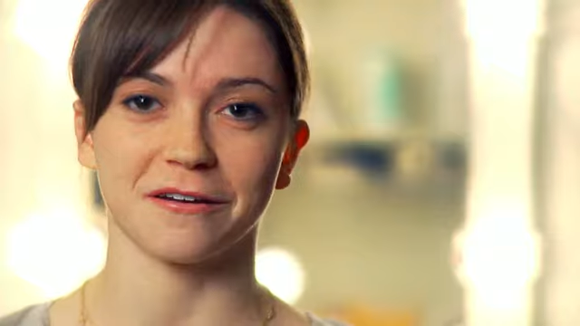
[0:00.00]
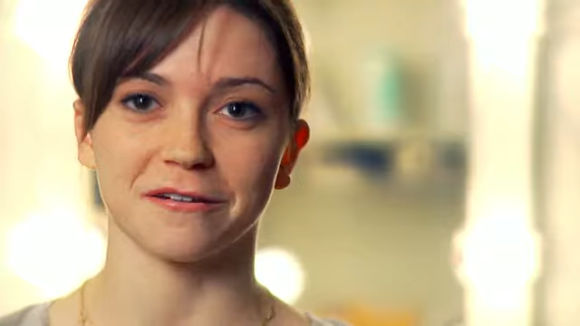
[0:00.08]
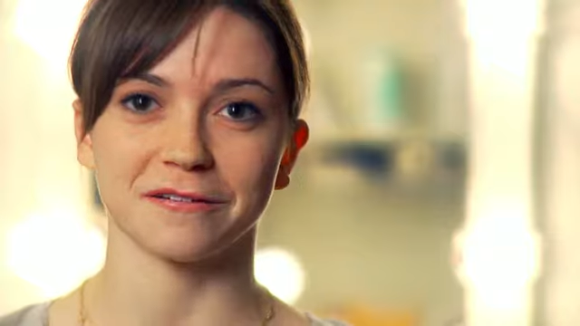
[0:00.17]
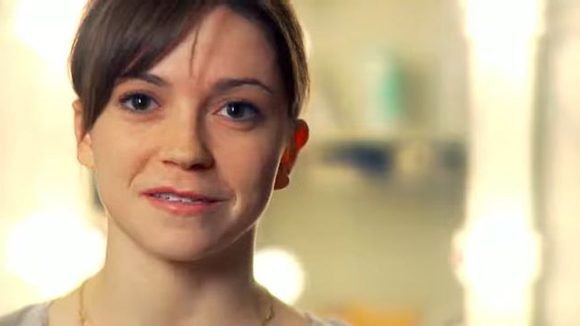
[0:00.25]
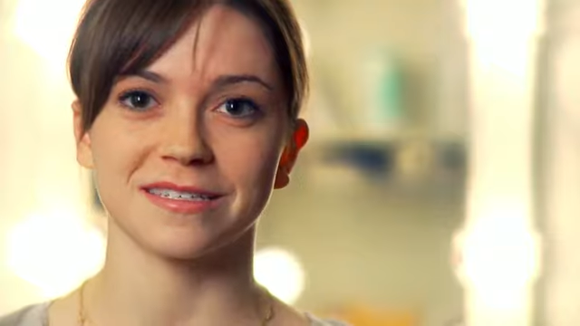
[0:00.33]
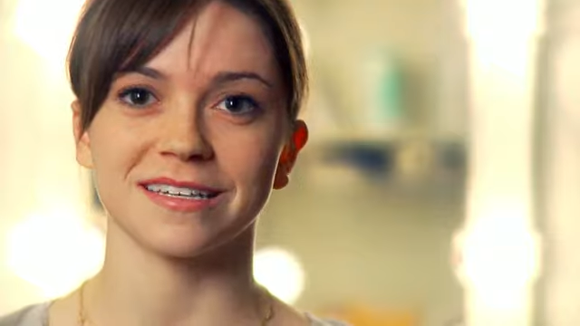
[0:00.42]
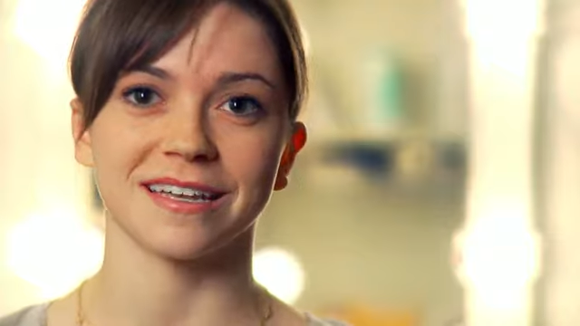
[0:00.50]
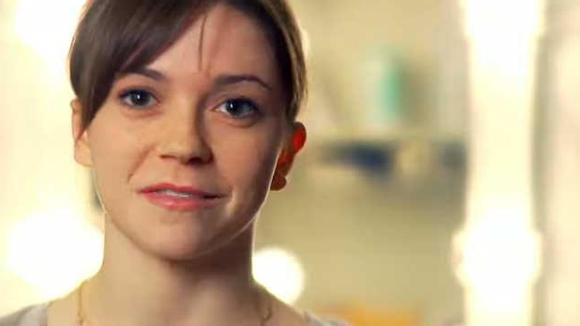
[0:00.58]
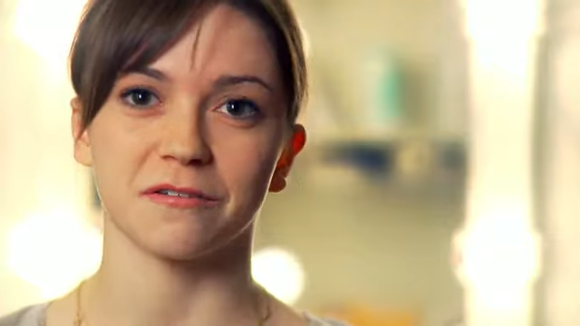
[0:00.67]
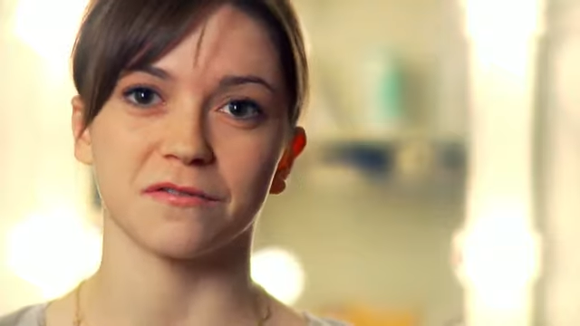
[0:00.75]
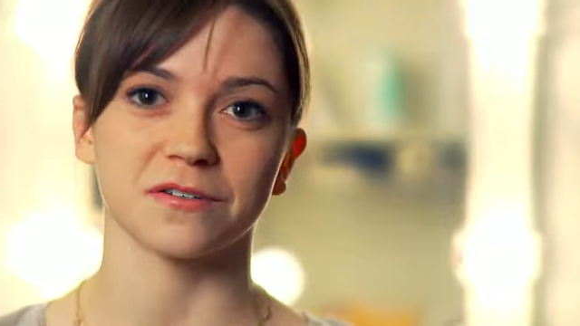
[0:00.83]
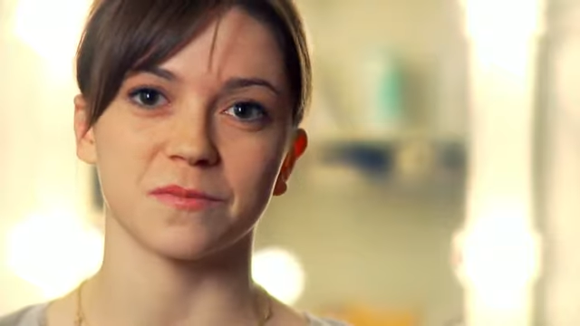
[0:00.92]
girls to get
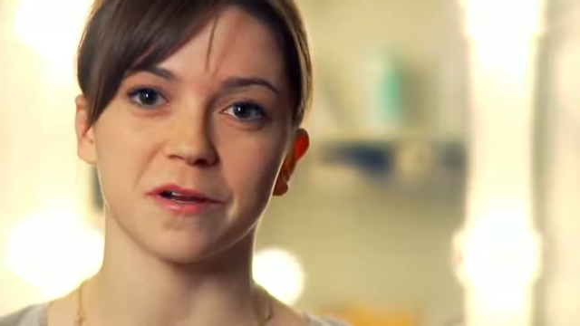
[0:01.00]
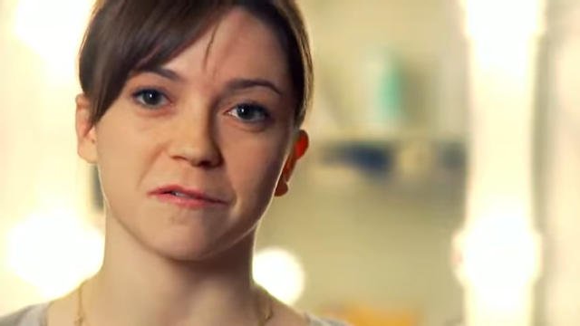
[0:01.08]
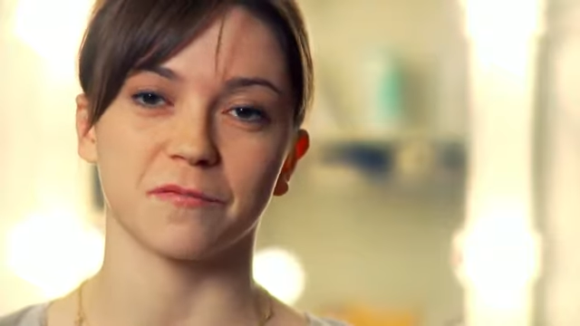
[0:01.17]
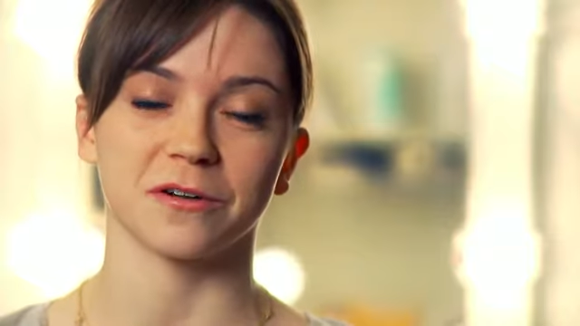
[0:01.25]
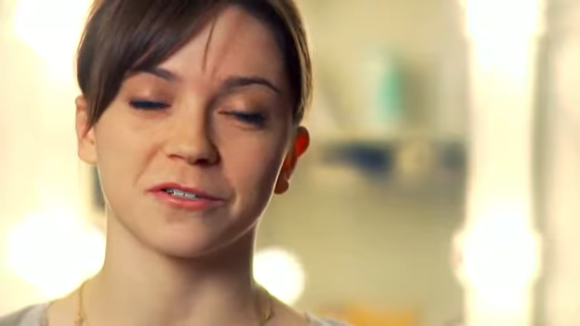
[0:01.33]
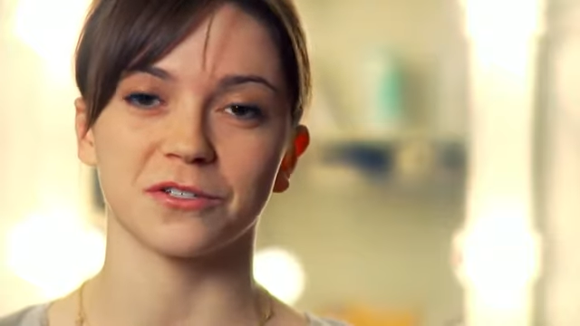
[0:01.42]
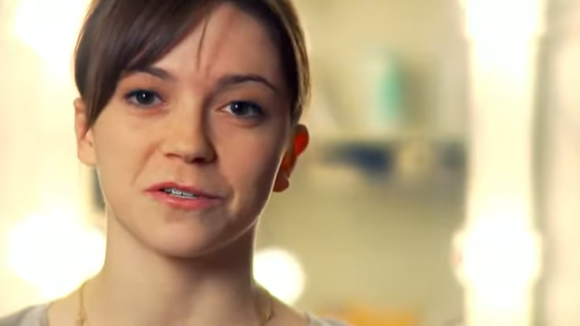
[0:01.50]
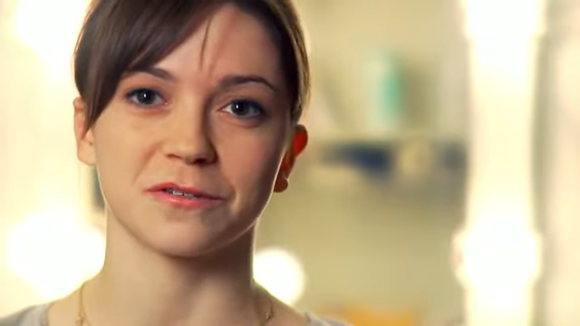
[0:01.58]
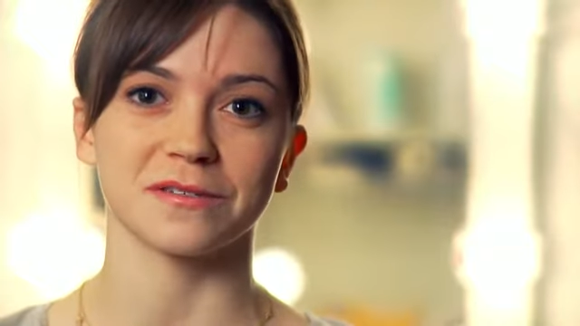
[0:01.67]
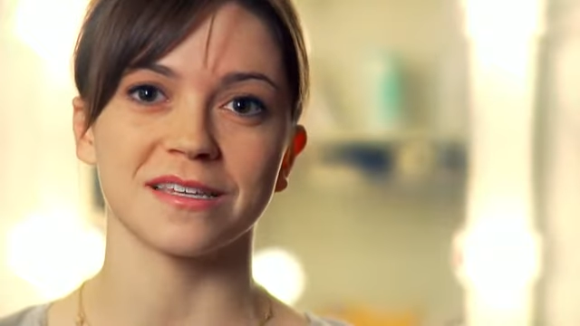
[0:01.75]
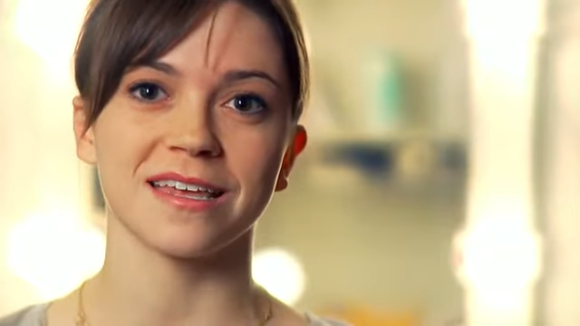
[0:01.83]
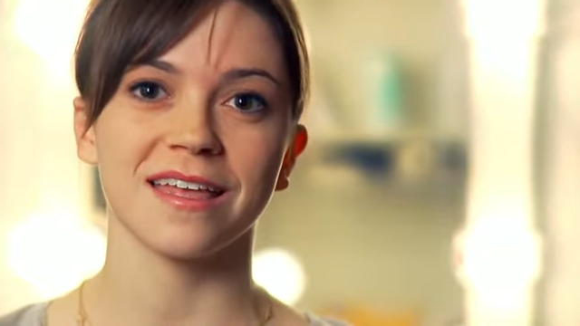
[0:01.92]
their first pair of point shoes.